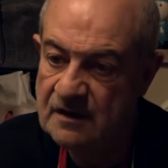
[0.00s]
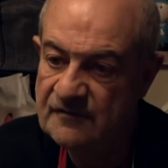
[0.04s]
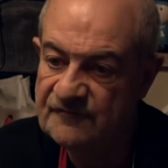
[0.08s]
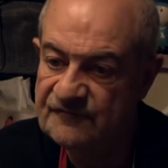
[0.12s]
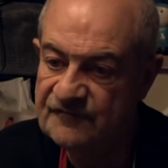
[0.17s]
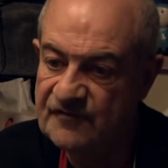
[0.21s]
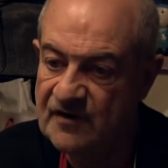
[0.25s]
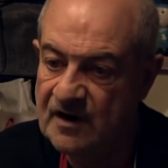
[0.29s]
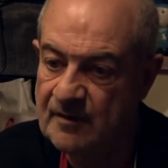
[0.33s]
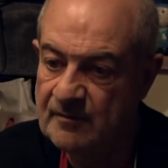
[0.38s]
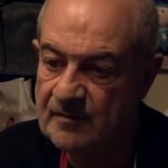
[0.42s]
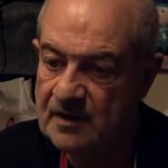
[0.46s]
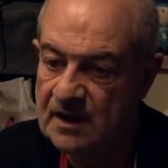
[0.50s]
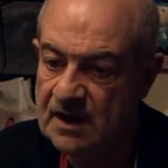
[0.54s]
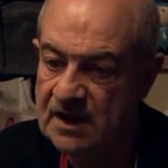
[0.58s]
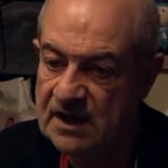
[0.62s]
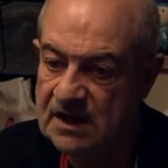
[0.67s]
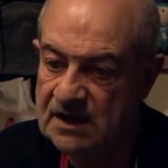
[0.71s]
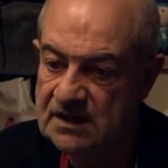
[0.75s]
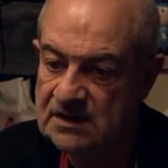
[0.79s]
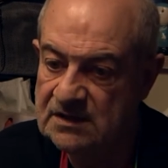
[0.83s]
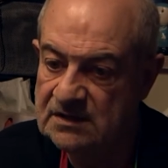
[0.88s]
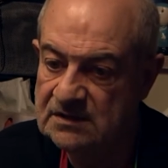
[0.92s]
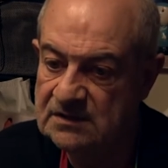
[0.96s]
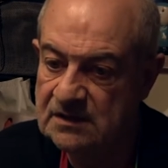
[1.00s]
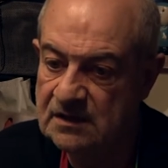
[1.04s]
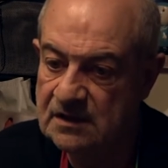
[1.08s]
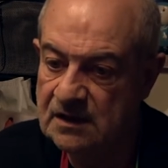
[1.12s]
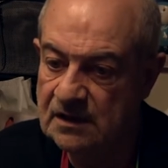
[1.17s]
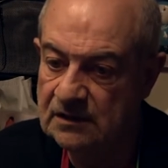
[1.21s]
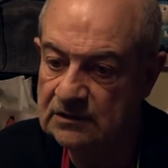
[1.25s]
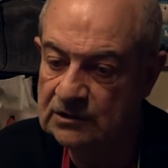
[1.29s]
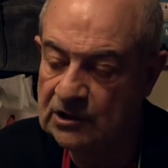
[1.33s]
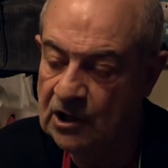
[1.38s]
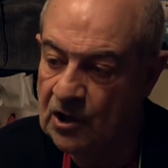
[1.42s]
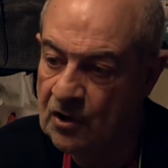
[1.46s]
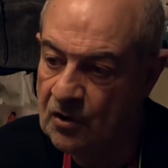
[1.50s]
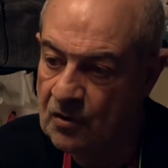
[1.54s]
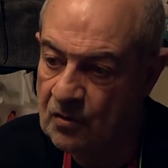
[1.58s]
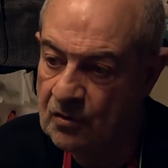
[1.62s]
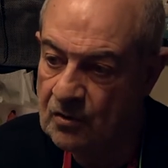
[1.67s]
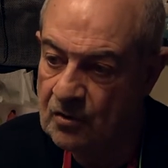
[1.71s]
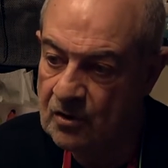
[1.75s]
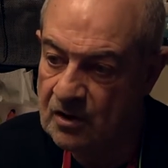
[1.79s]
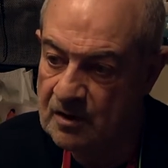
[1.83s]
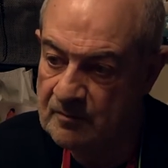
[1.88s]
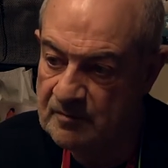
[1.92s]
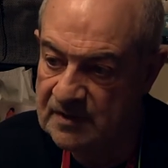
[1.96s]
from a, a
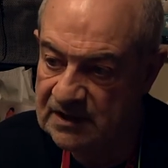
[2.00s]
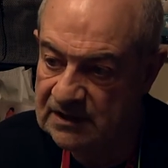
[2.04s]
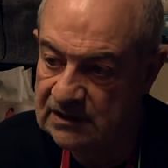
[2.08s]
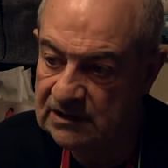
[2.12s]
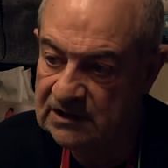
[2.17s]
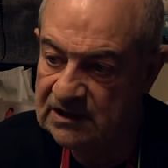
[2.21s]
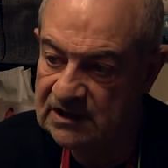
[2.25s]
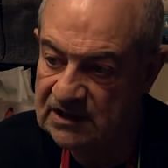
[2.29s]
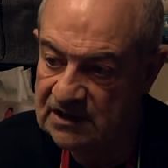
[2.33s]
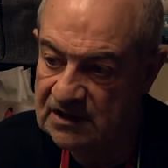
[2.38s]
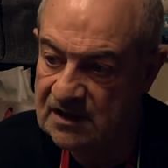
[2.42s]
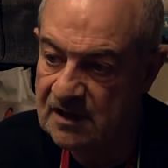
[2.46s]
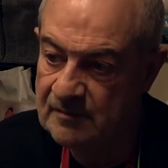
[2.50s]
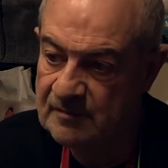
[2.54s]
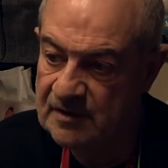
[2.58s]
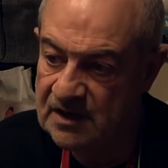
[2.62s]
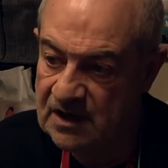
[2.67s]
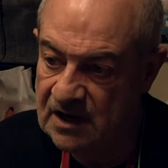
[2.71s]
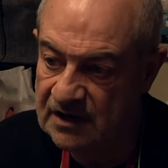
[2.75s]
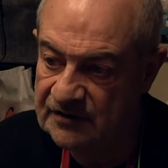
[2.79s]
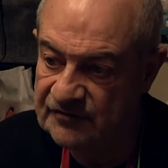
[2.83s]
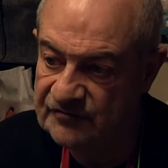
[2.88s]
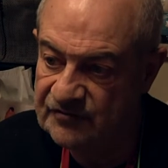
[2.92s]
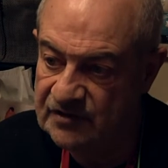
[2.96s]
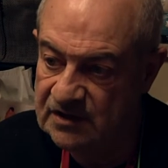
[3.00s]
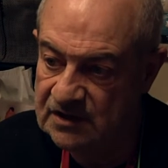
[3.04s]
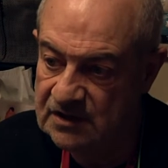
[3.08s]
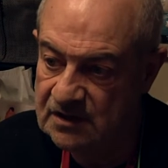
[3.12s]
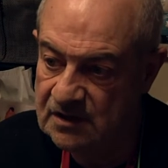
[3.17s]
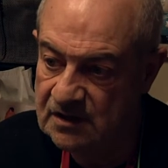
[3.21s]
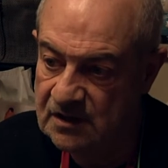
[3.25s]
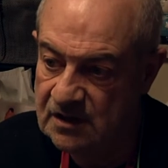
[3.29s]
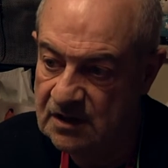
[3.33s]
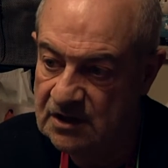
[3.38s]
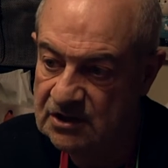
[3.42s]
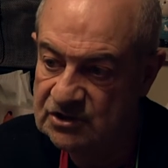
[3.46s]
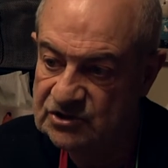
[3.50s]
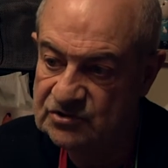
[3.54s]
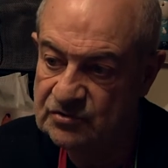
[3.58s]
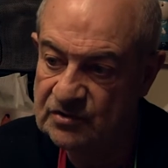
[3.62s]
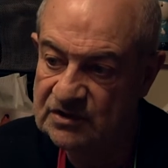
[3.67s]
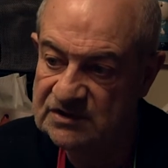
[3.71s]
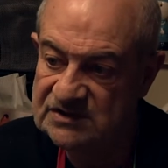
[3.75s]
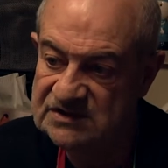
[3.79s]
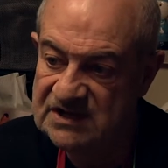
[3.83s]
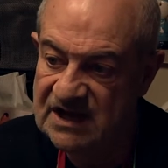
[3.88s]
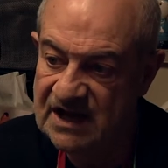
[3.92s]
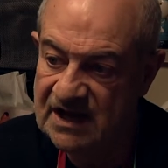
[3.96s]
low or middle income country
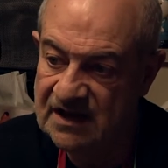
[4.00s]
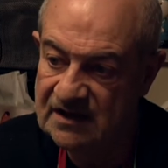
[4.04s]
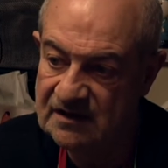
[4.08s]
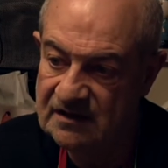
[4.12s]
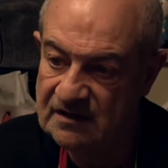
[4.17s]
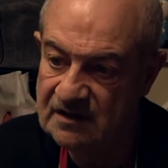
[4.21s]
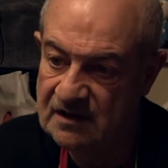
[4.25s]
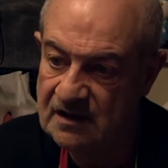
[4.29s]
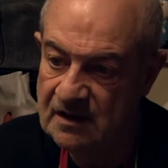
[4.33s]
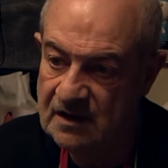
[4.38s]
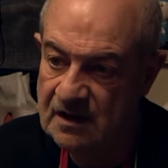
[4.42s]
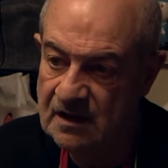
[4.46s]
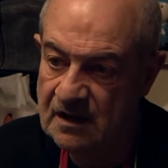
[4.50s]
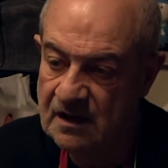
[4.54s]
to attend